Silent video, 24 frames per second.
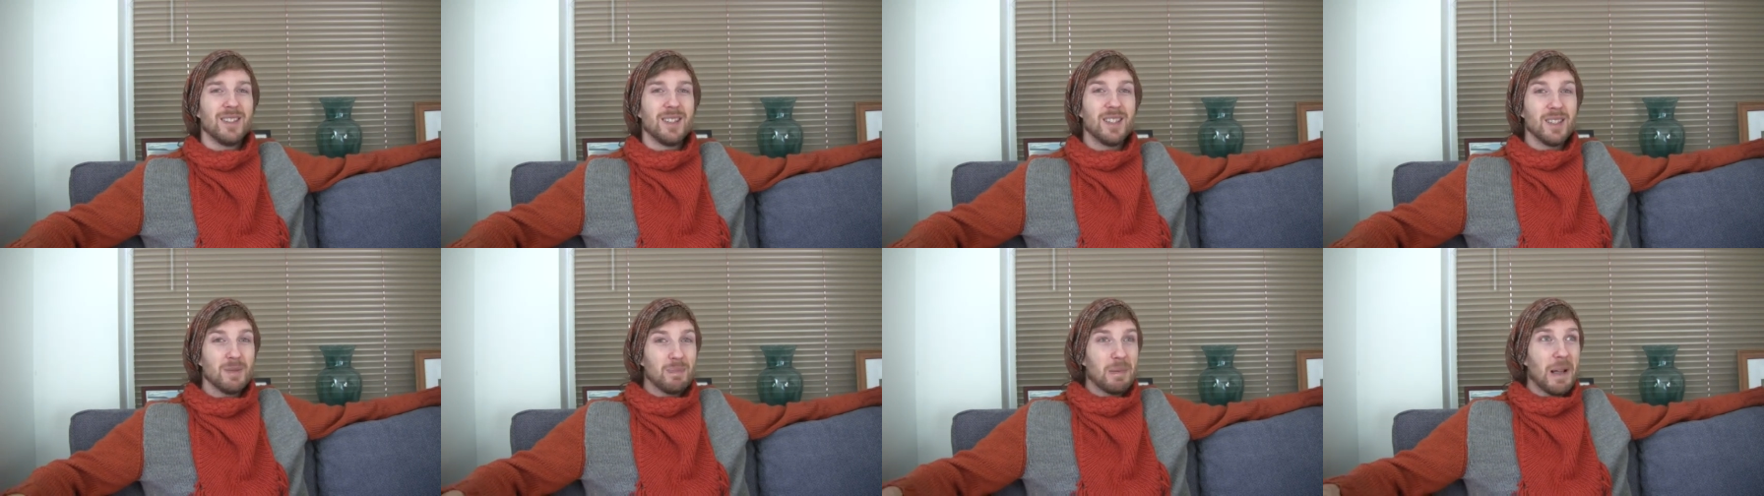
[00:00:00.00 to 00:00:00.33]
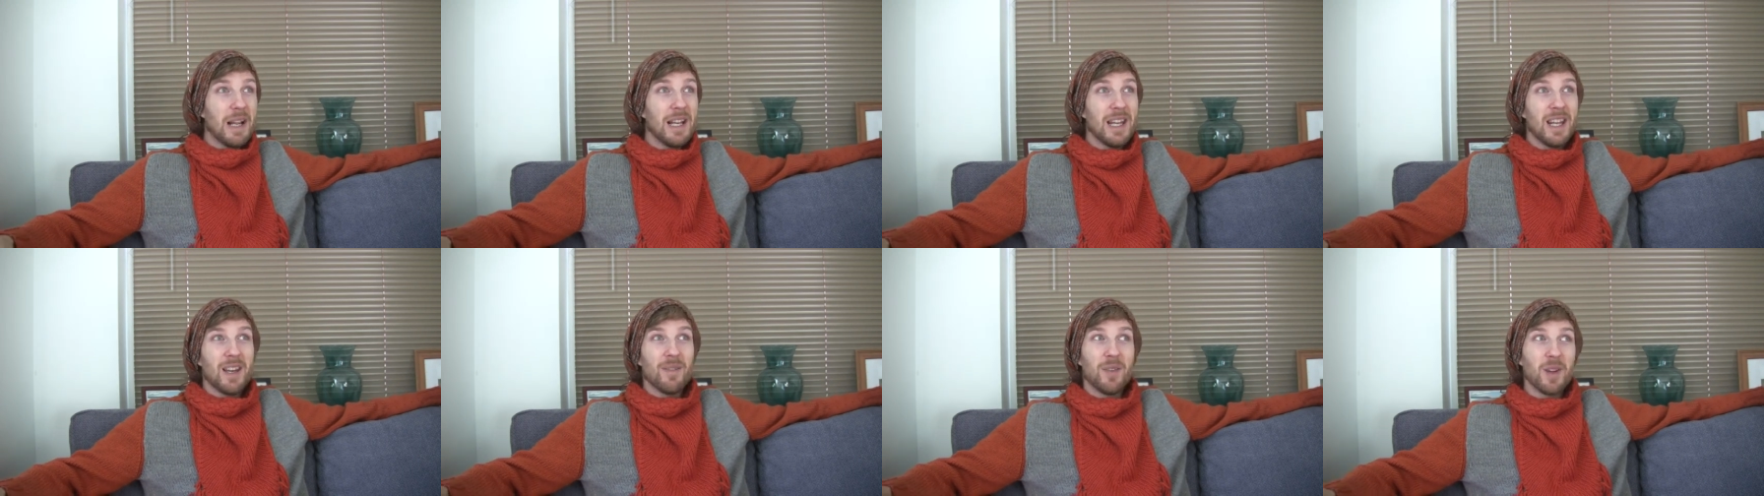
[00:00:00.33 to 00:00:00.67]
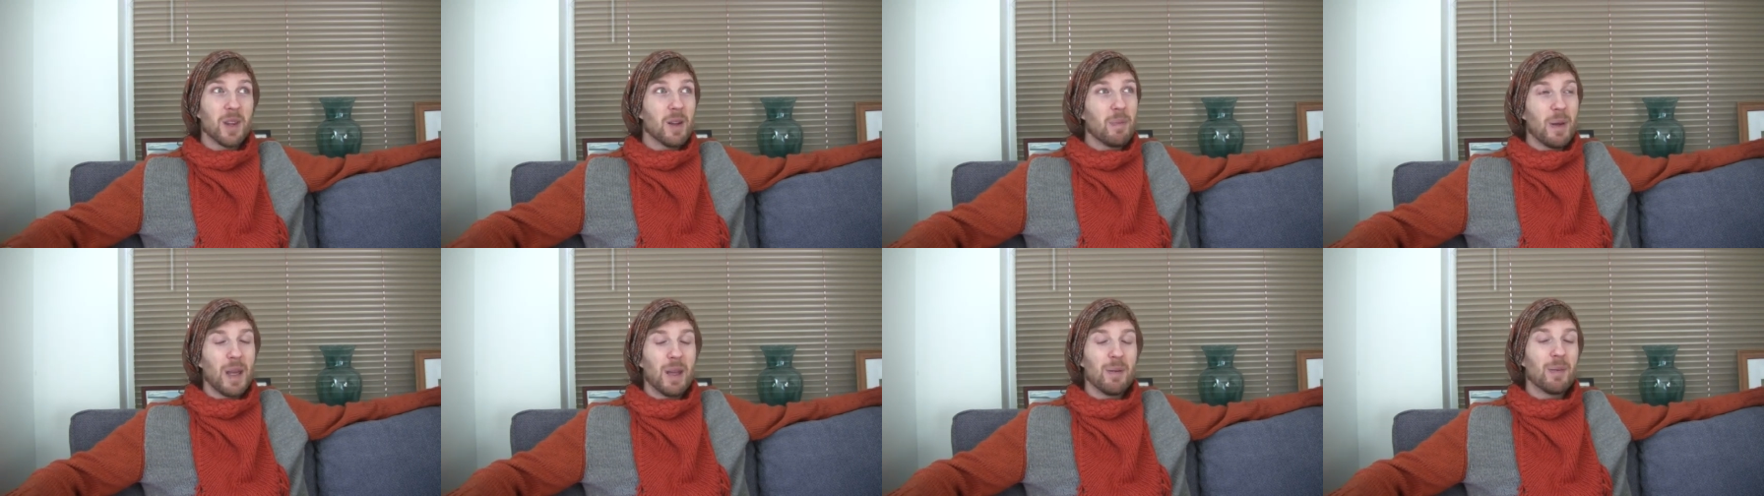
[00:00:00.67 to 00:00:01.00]
There's plenty of
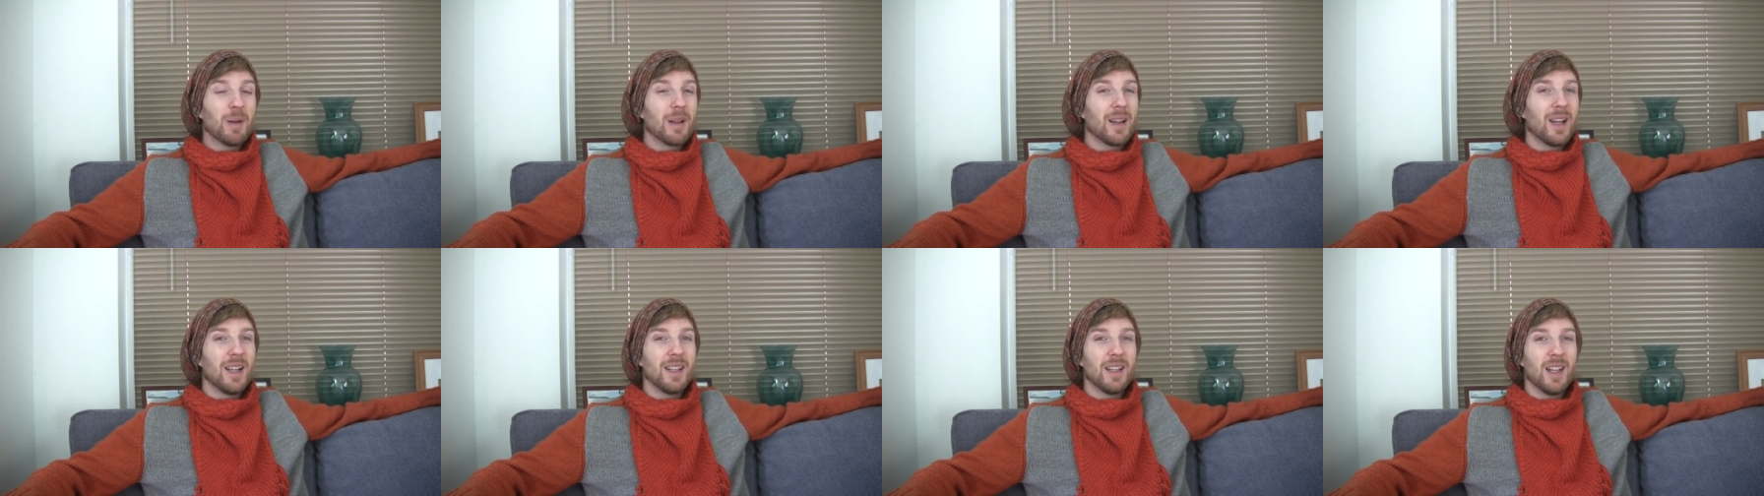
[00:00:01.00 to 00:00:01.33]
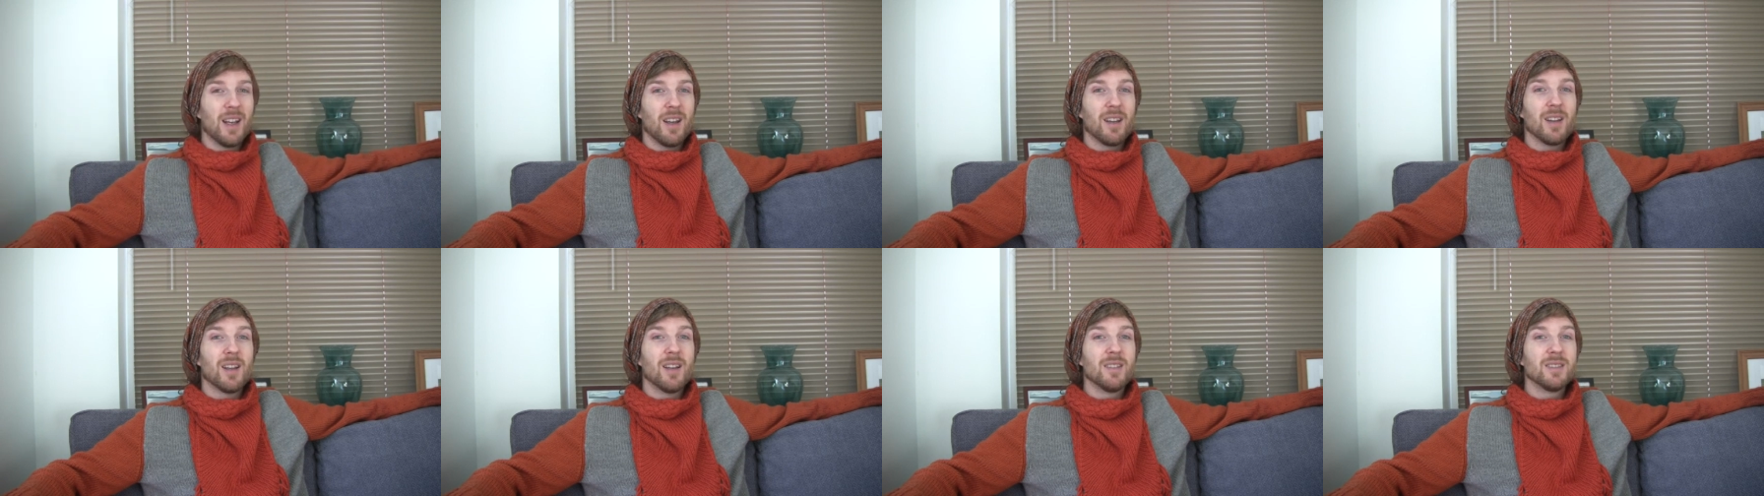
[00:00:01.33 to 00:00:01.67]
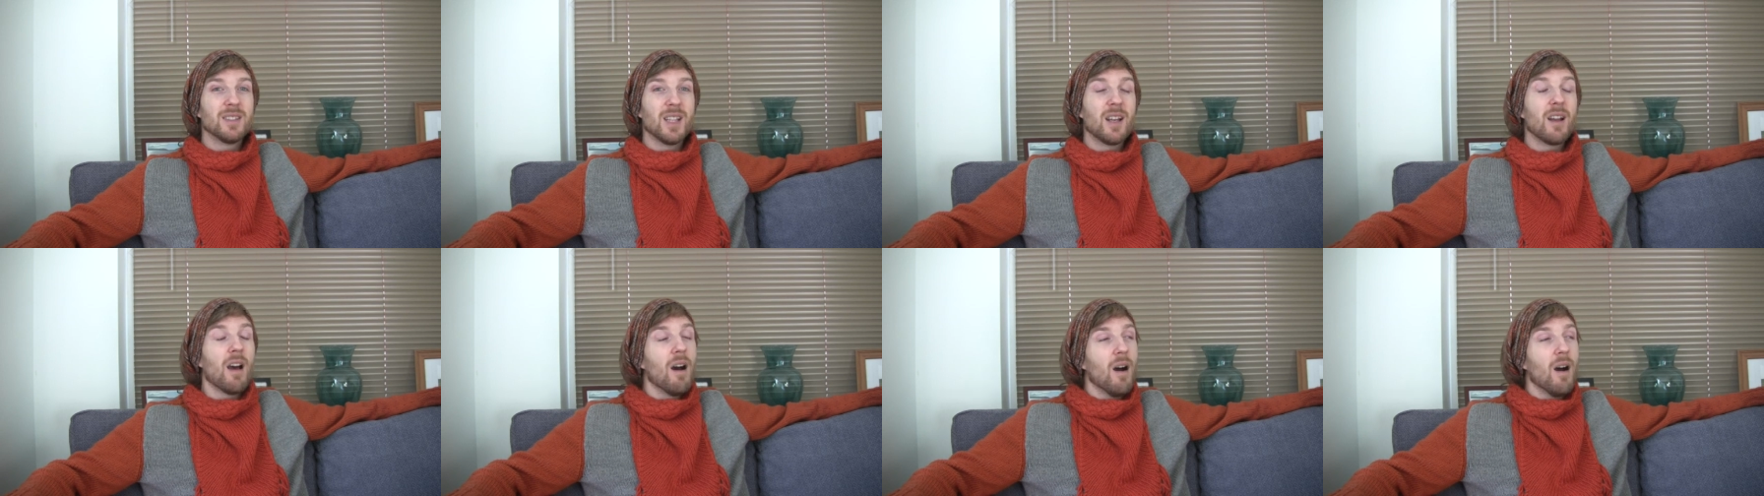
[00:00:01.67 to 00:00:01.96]
other people I know that have said,